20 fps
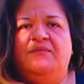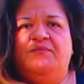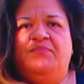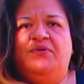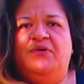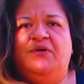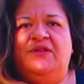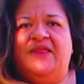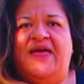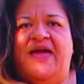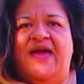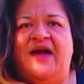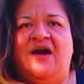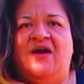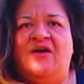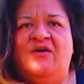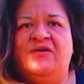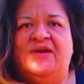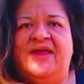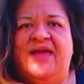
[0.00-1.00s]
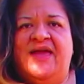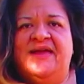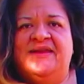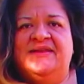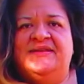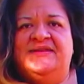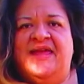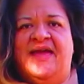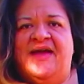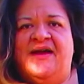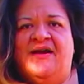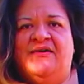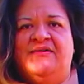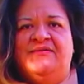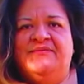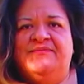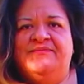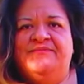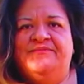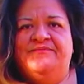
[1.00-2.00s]
Pull out and down.
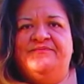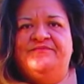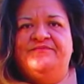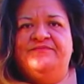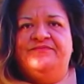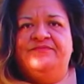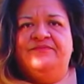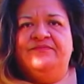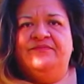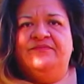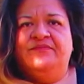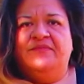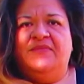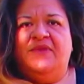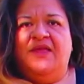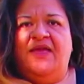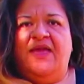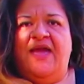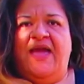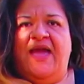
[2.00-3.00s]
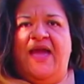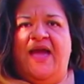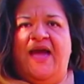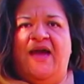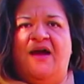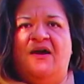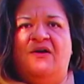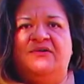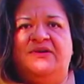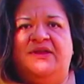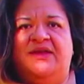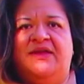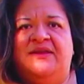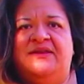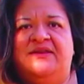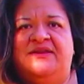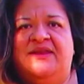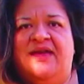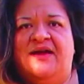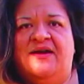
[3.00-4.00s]
Out
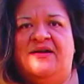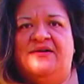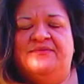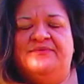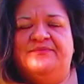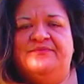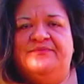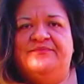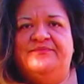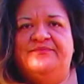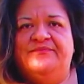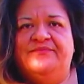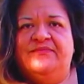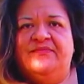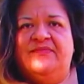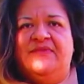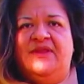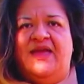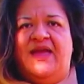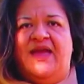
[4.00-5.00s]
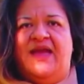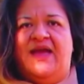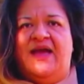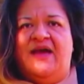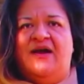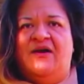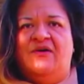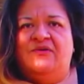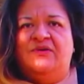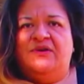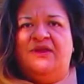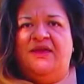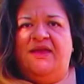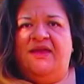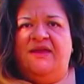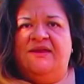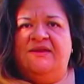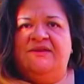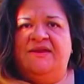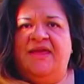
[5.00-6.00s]
and down. Out
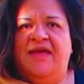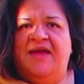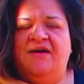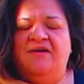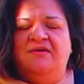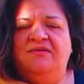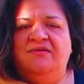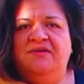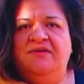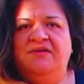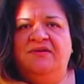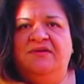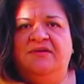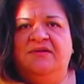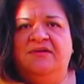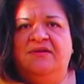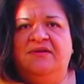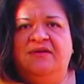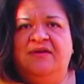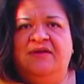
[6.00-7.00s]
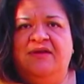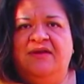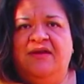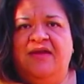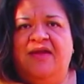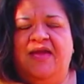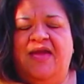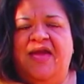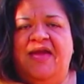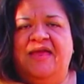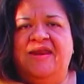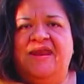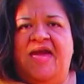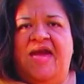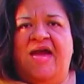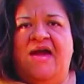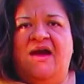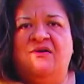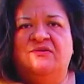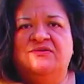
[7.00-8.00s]
and down. And
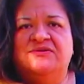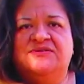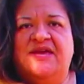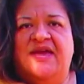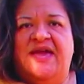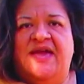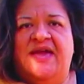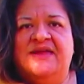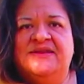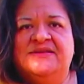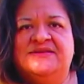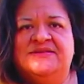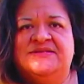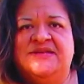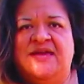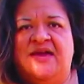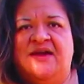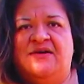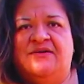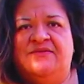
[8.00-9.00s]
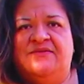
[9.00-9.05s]
out and down.